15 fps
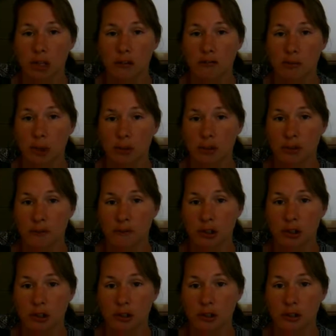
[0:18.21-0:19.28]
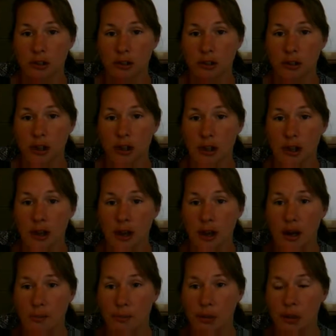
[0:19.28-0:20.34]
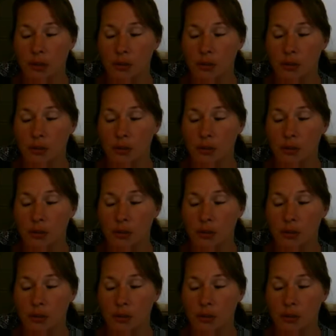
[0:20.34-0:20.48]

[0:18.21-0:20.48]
functions pretty quickly.